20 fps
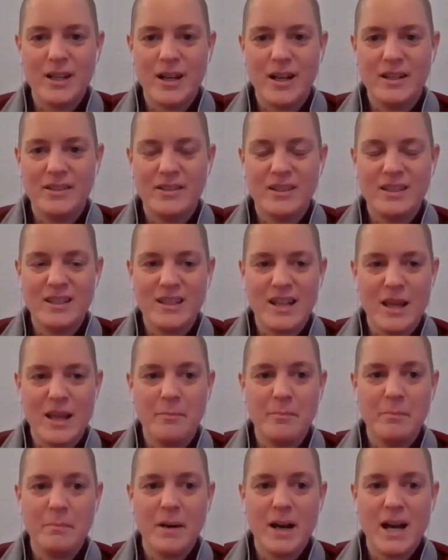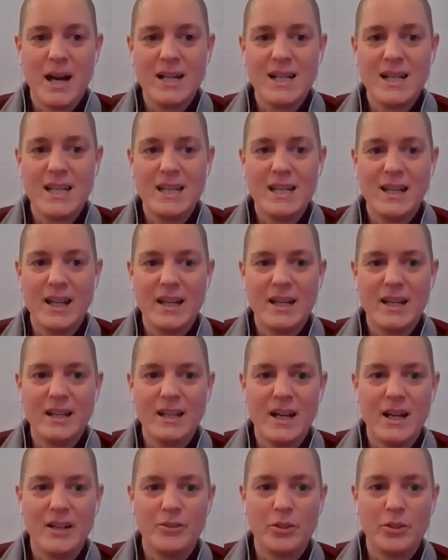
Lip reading: under the name Pali Layaka,